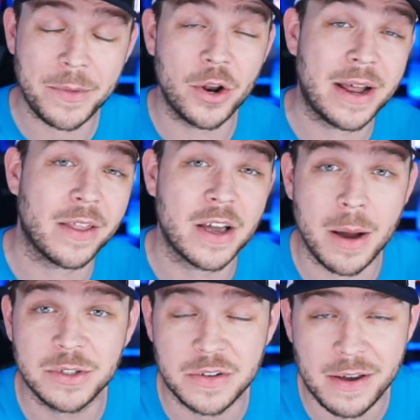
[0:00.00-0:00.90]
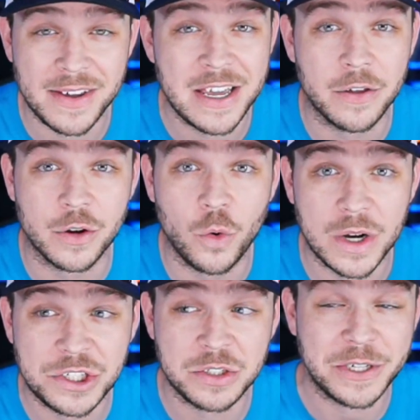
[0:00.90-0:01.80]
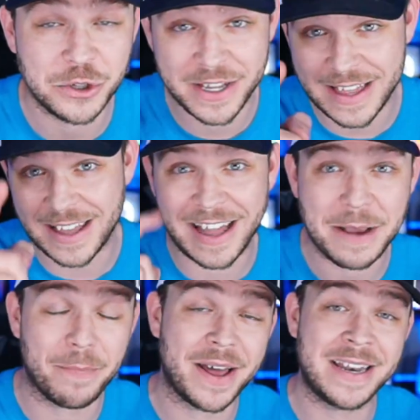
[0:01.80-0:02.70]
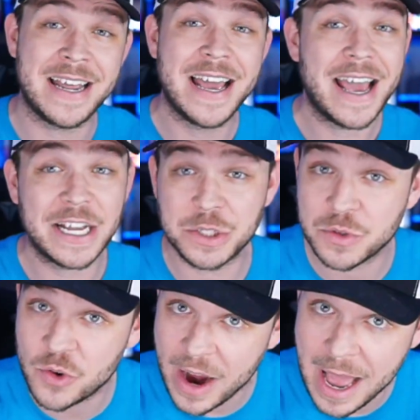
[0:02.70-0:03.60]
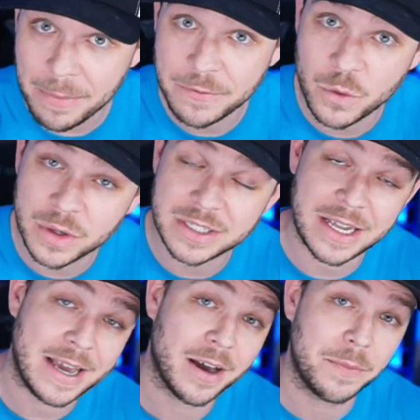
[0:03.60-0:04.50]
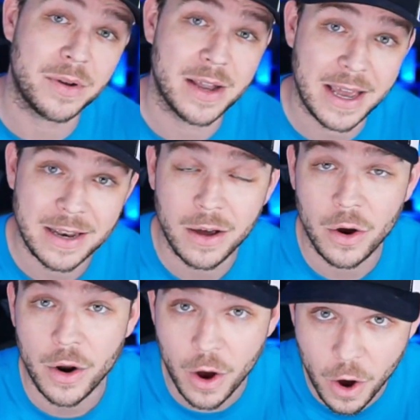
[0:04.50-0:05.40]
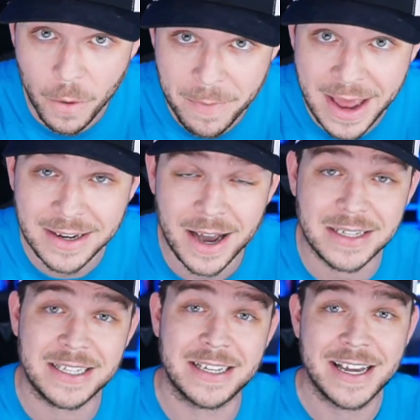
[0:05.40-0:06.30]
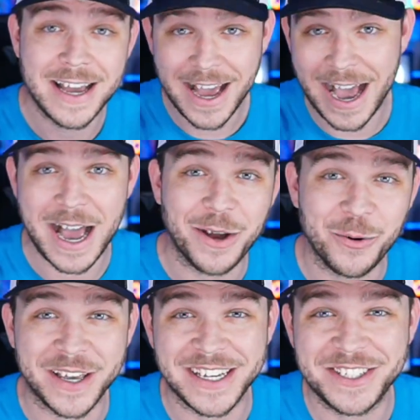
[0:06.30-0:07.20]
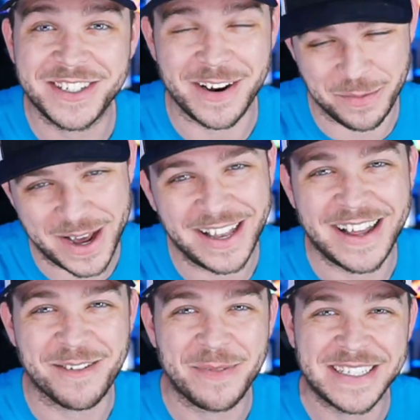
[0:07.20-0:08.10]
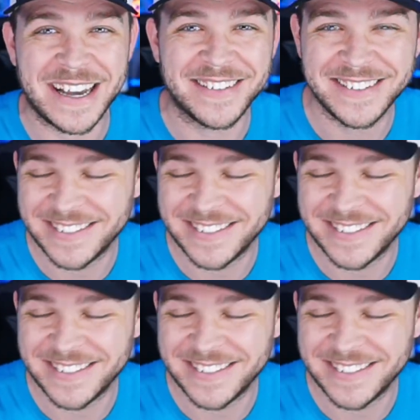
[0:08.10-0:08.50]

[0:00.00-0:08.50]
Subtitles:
let me know down in the comments if you have any other questions. Make sure to hit that like button and subscribe if you want to stay up to date on all Madden content. I will catch everybody later. Peace